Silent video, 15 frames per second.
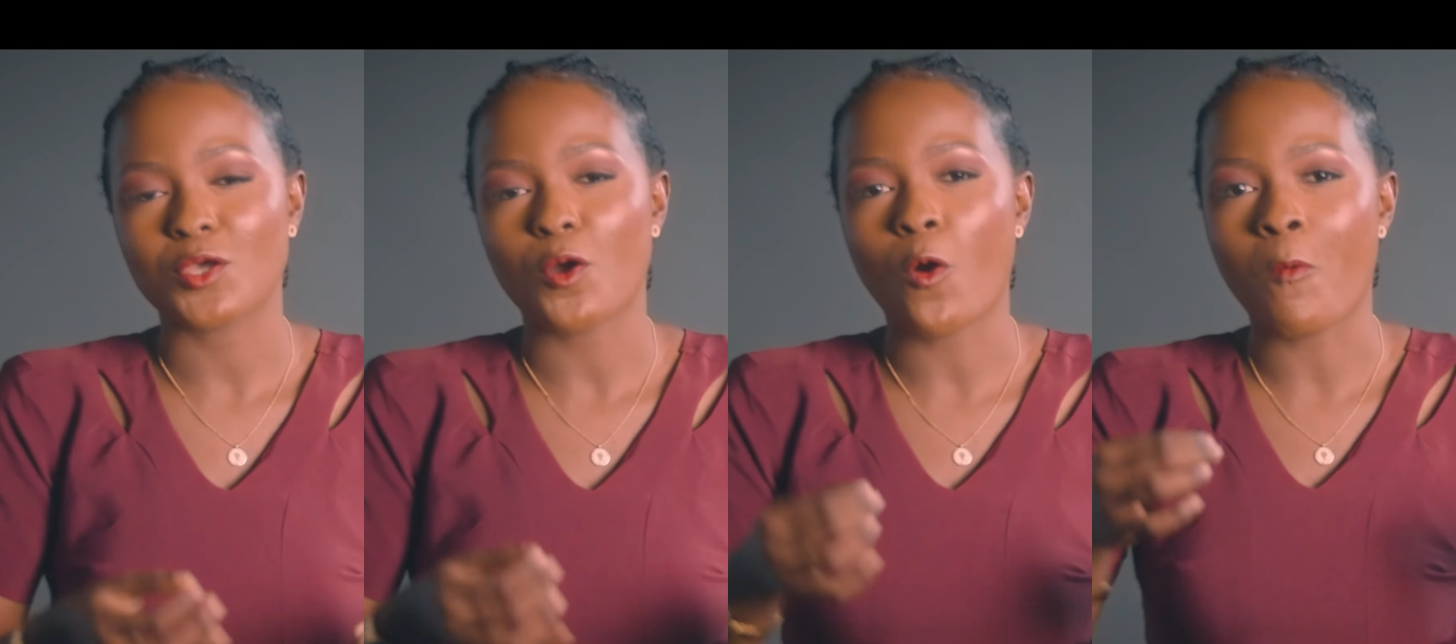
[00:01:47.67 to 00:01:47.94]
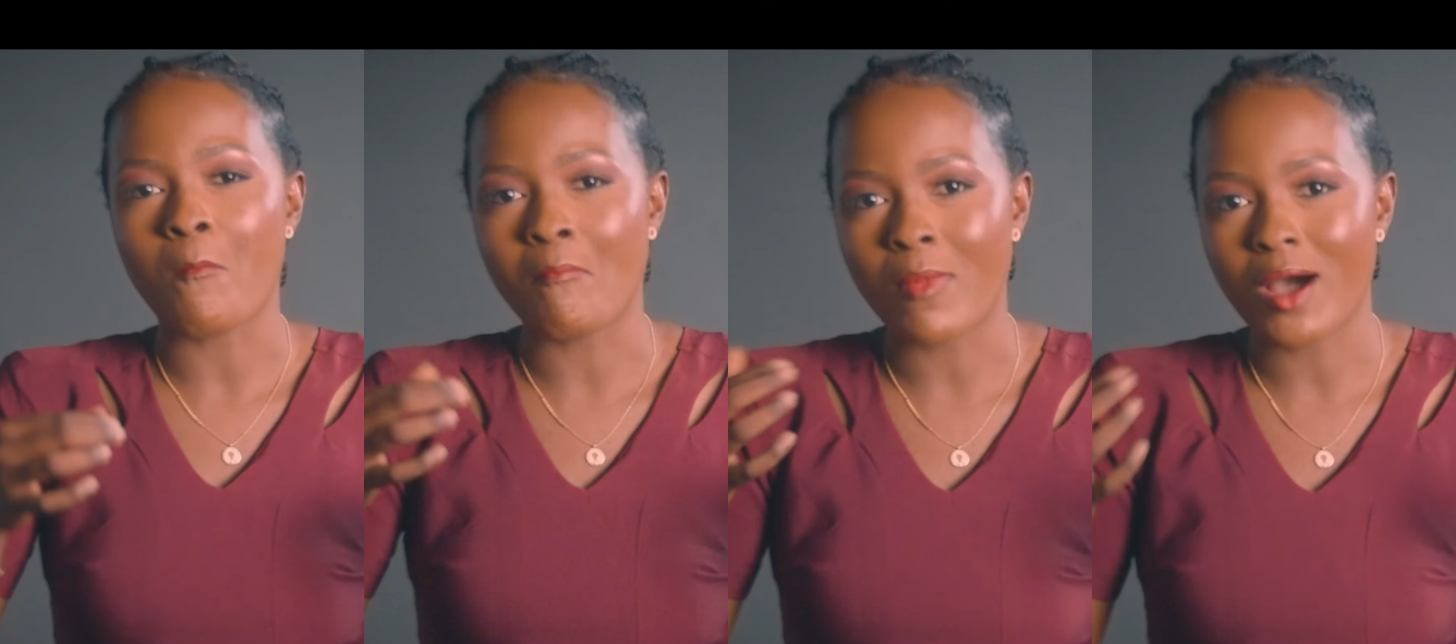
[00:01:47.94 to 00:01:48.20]

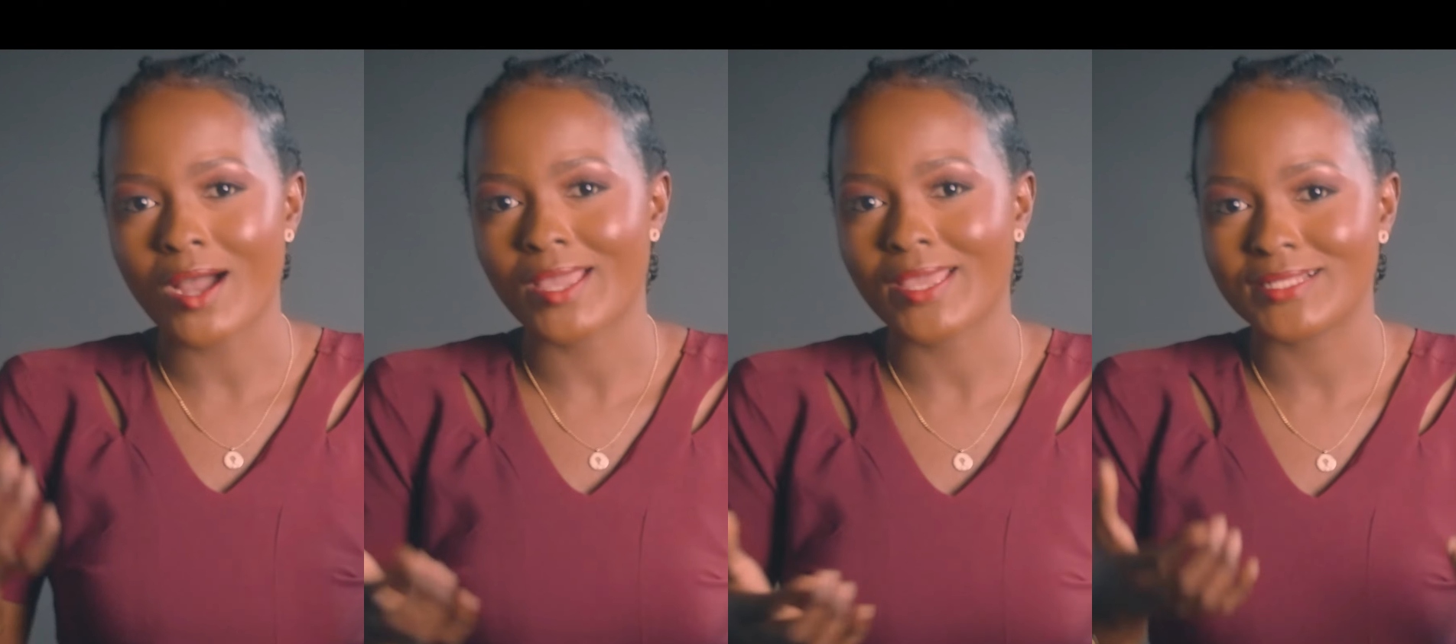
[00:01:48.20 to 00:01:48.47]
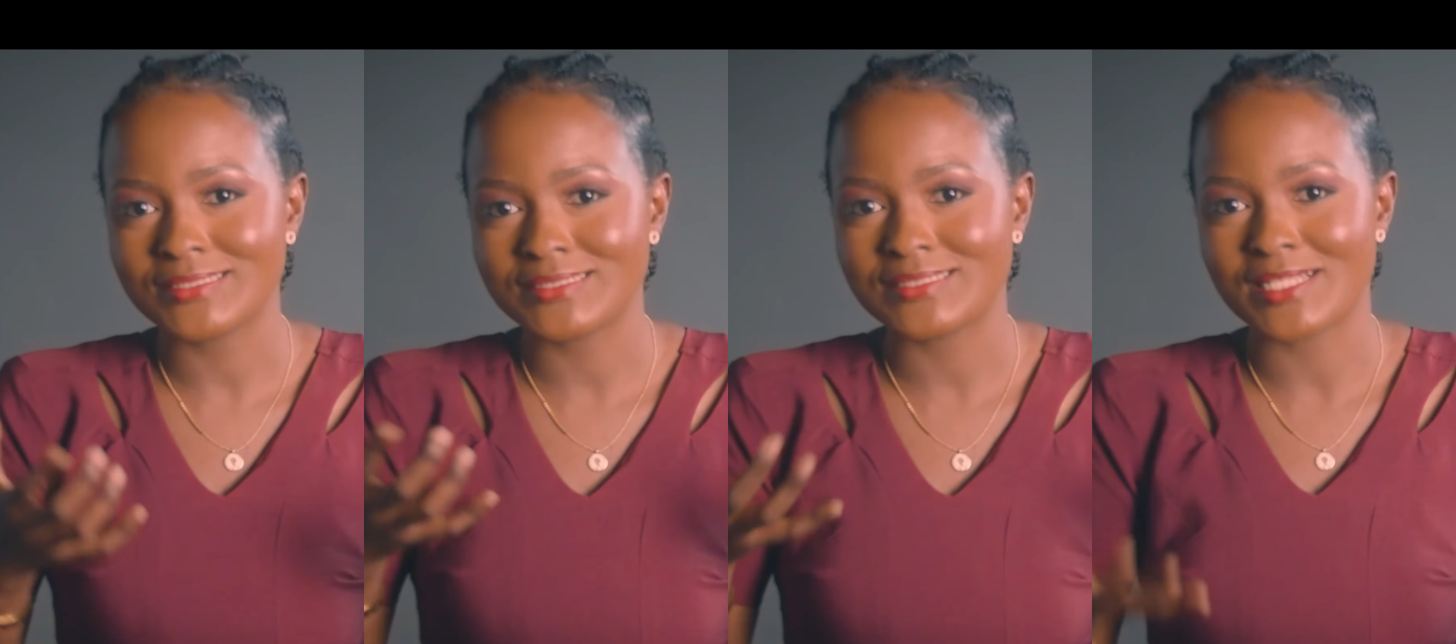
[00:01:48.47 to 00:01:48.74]
or
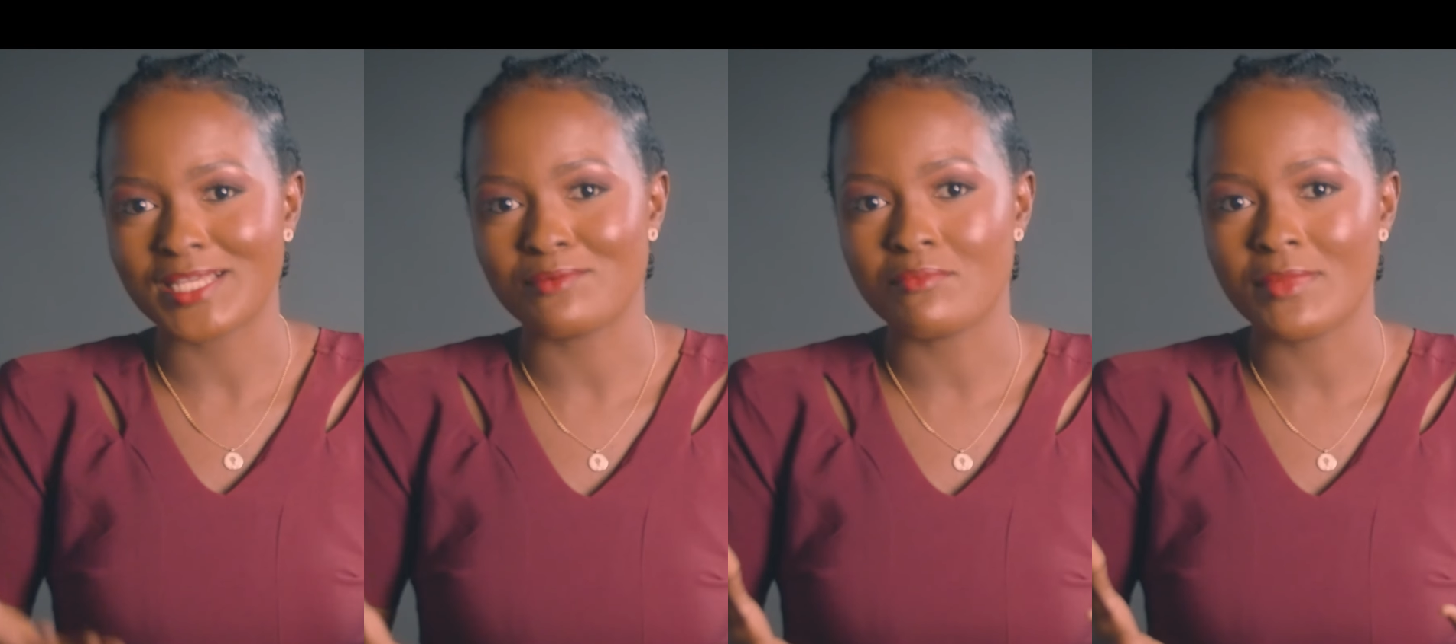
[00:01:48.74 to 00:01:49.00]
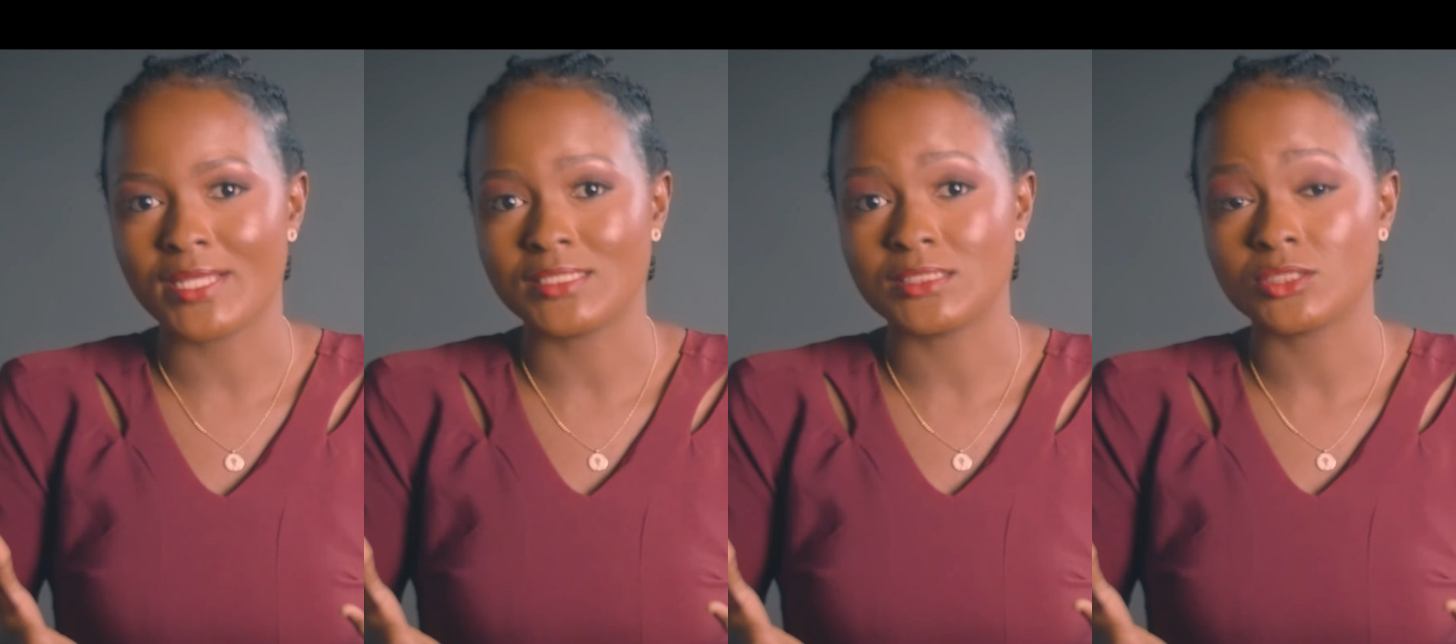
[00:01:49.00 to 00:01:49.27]
market
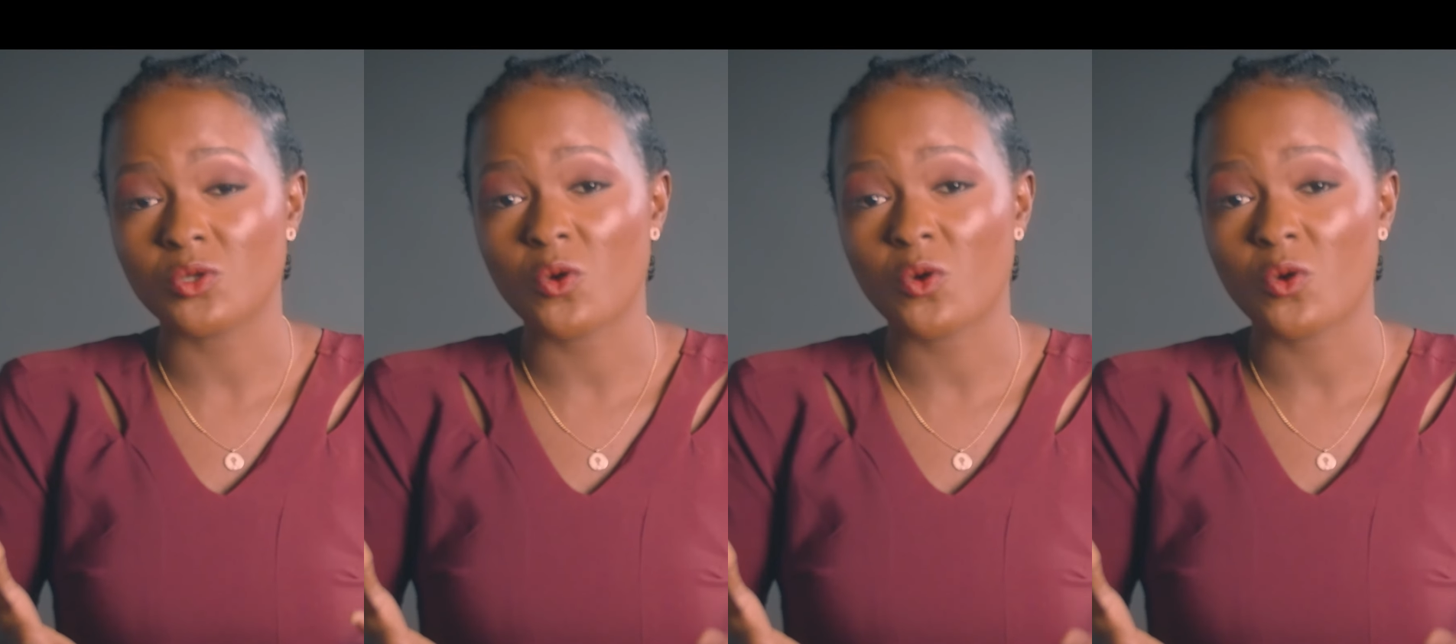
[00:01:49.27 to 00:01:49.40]
segment